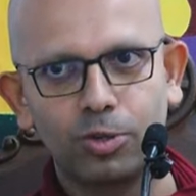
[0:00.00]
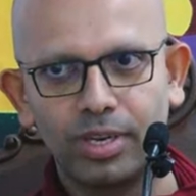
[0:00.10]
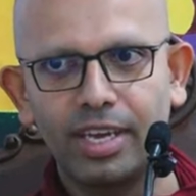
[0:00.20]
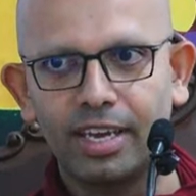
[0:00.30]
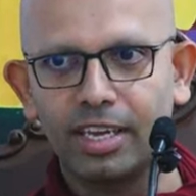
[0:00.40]

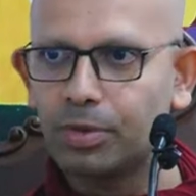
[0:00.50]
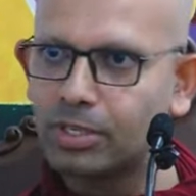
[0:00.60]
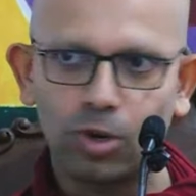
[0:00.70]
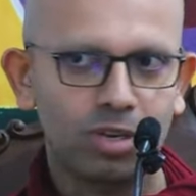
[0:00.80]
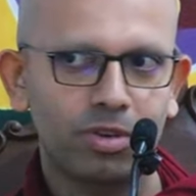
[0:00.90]
Today,
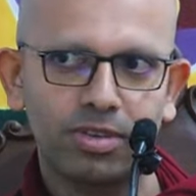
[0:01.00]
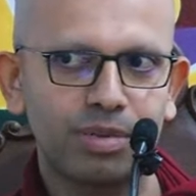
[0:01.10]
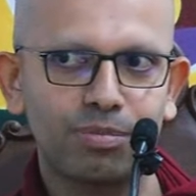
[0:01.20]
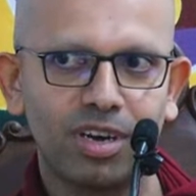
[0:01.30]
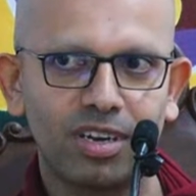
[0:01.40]
we talk about
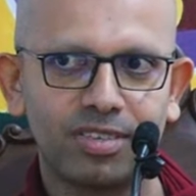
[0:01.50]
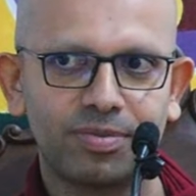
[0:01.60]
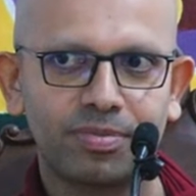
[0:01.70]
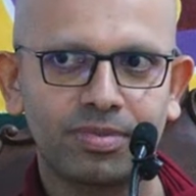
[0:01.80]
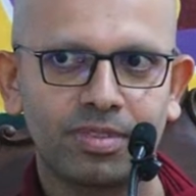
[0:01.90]
Nibbana.
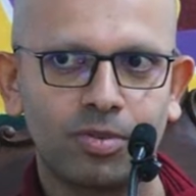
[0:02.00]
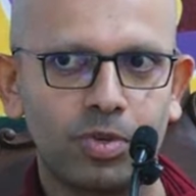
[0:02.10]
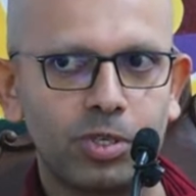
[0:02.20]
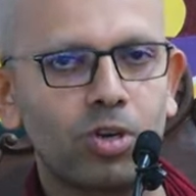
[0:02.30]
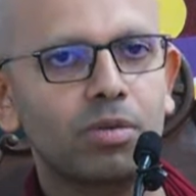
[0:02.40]

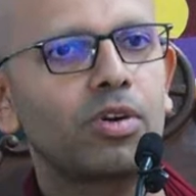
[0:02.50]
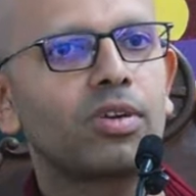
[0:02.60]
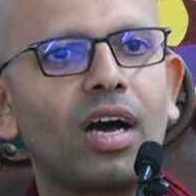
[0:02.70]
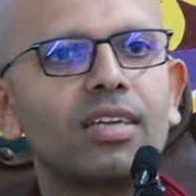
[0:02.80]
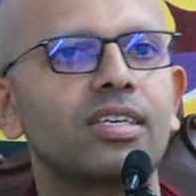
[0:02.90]
We talk
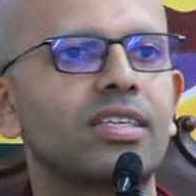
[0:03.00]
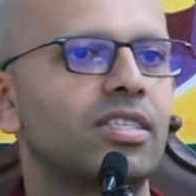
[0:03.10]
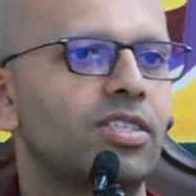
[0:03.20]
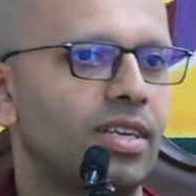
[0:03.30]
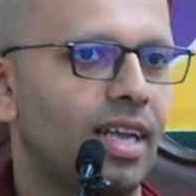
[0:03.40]
about
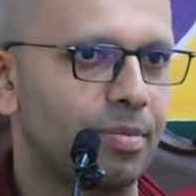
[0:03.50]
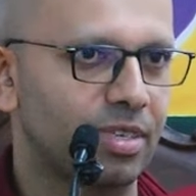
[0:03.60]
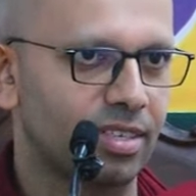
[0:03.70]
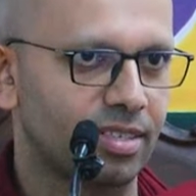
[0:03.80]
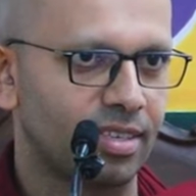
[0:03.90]
unconditional
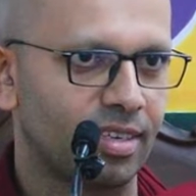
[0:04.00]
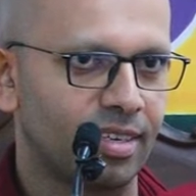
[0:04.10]
happiness.